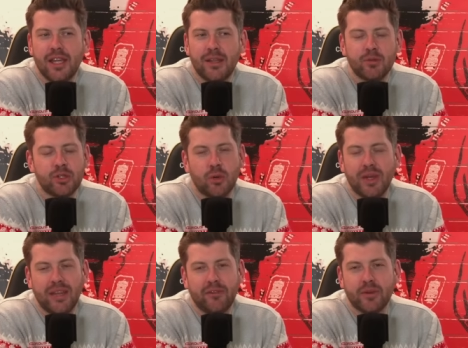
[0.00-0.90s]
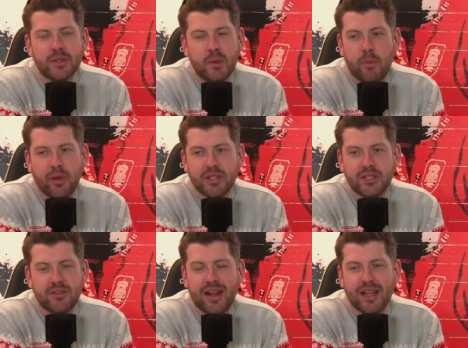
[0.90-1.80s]
there was no need for them to be pointed
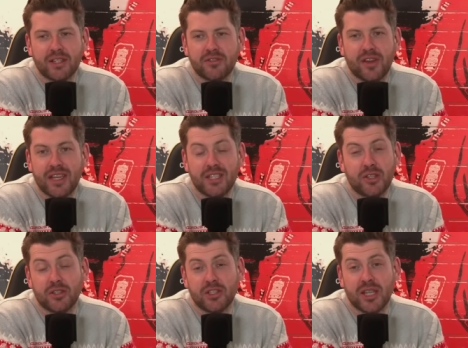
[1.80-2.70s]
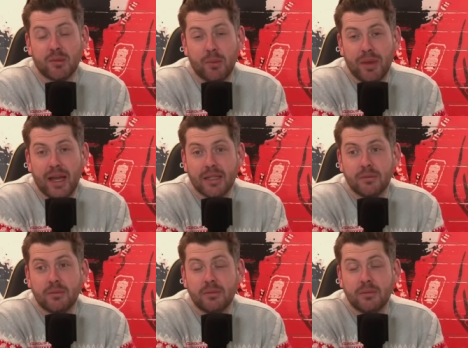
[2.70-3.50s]
directly at his face. He could have set them up behind him.